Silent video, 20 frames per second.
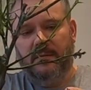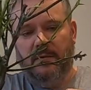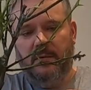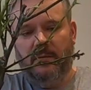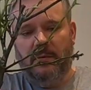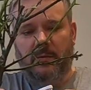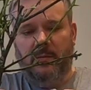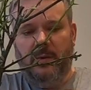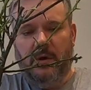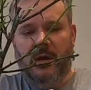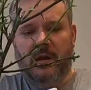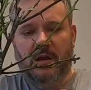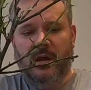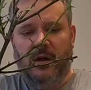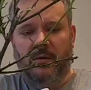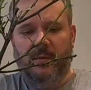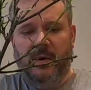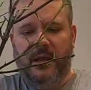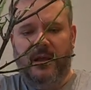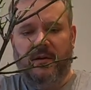but we'll work
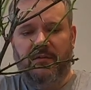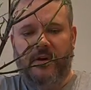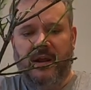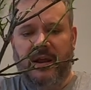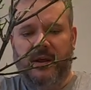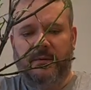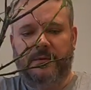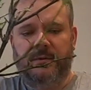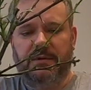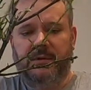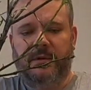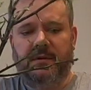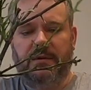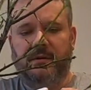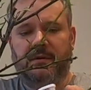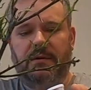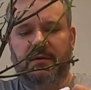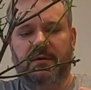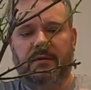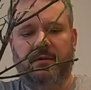our way around
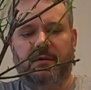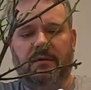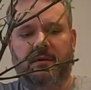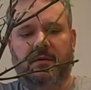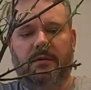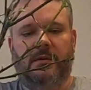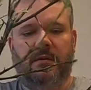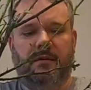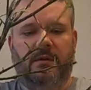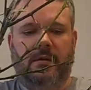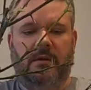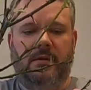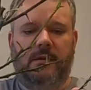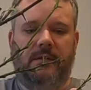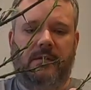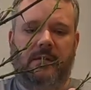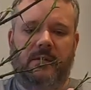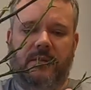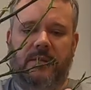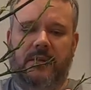
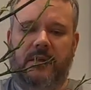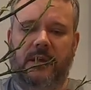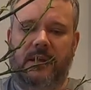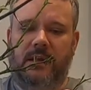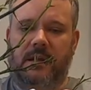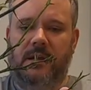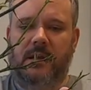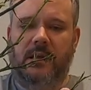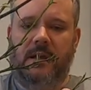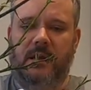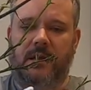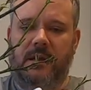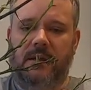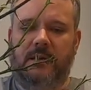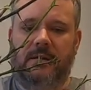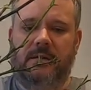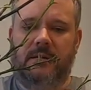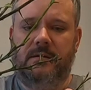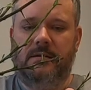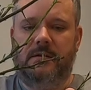the uh,
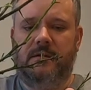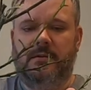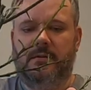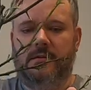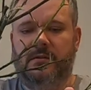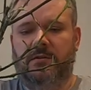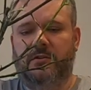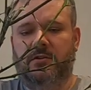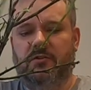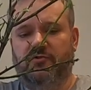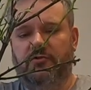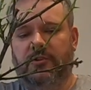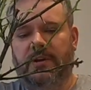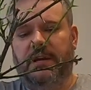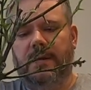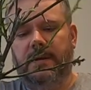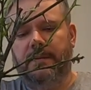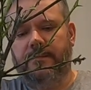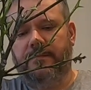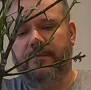the
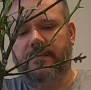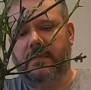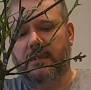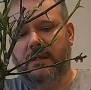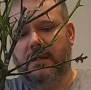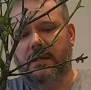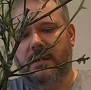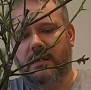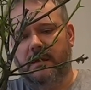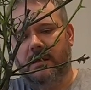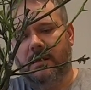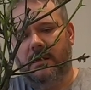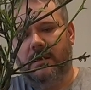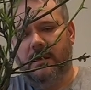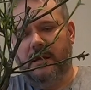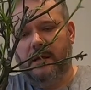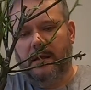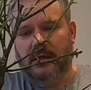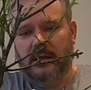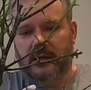tree
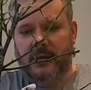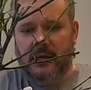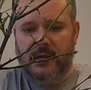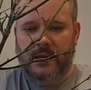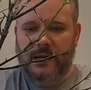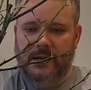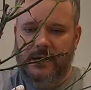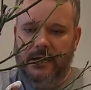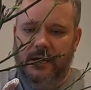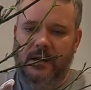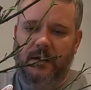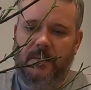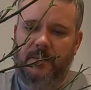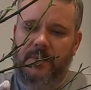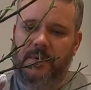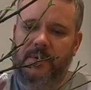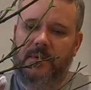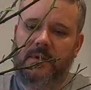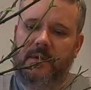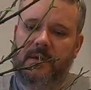cleaning
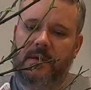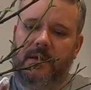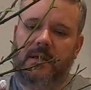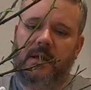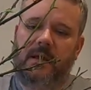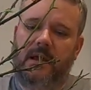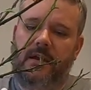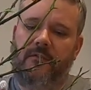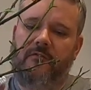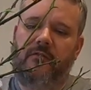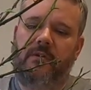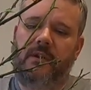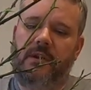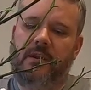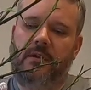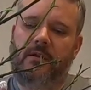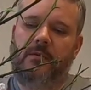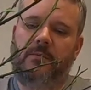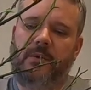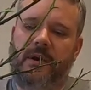up every
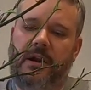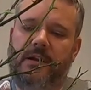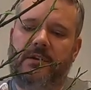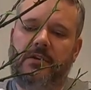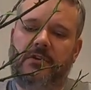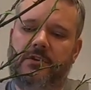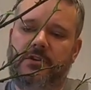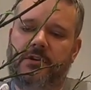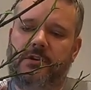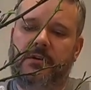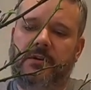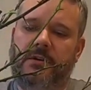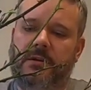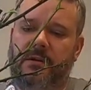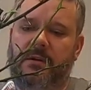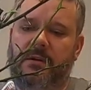little branch